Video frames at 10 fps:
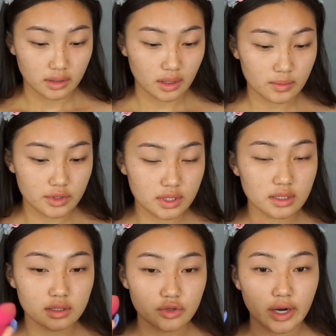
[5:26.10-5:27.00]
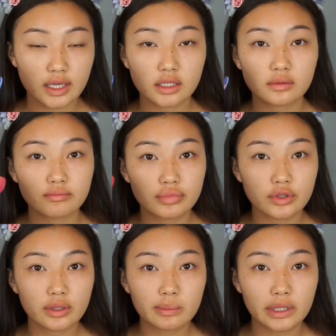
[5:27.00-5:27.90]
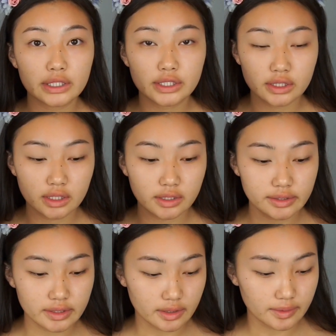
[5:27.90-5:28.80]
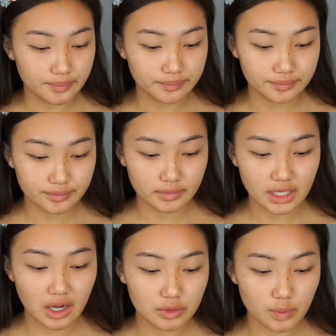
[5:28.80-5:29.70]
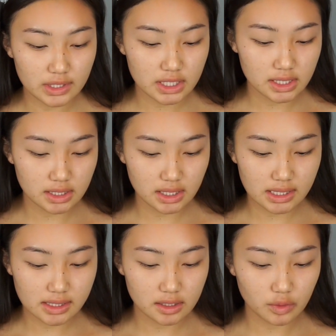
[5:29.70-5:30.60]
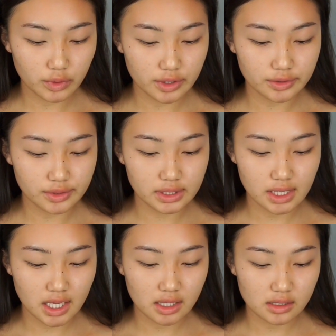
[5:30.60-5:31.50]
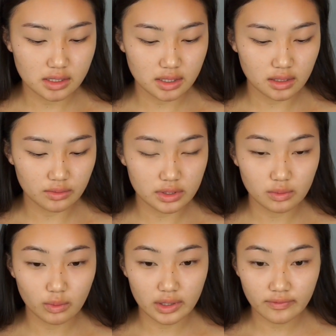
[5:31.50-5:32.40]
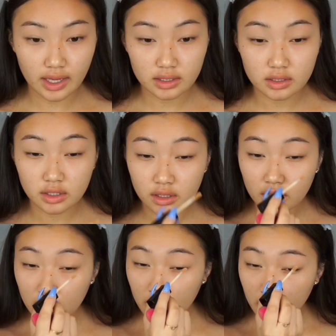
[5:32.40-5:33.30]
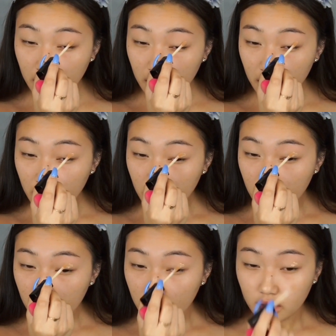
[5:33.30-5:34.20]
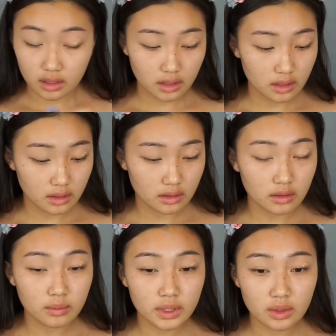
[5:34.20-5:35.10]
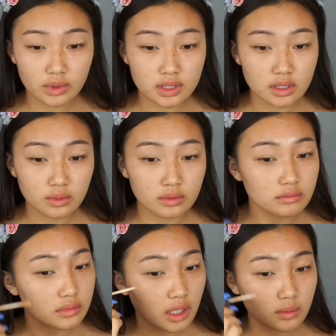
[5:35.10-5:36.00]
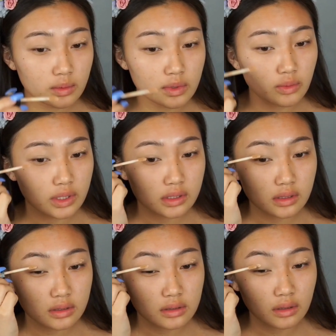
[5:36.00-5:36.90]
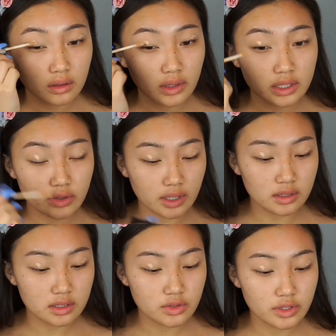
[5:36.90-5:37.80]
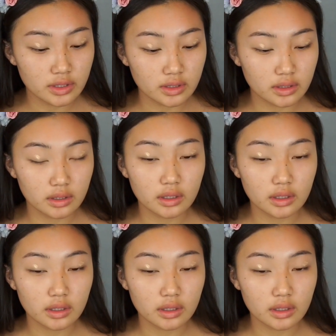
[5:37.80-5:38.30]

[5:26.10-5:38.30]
I'm using a dry beauty blender because I was watching Nikki tutorials and she said it was way faster. And nobody wants their time to be wasted, so I tried this trick.